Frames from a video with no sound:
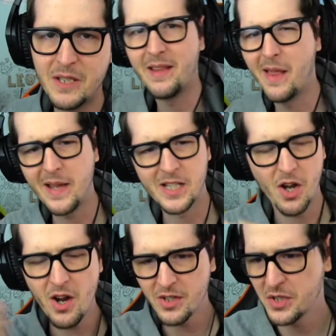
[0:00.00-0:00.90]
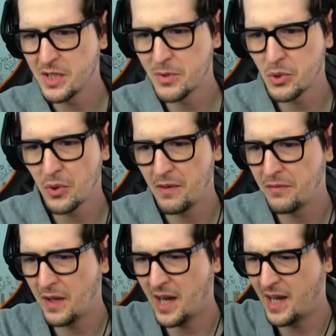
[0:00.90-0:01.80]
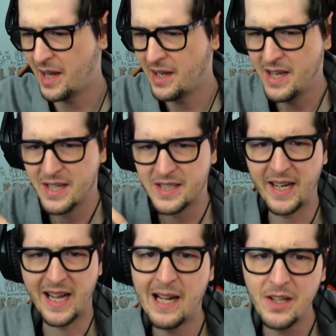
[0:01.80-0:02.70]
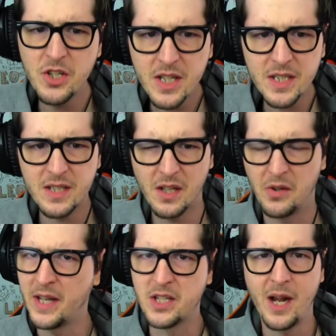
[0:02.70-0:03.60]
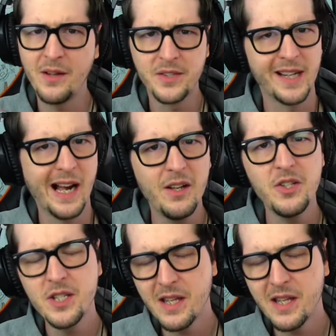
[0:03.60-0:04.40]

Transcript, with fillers: And then they talk to some sort of psychologist, or like child psychologist,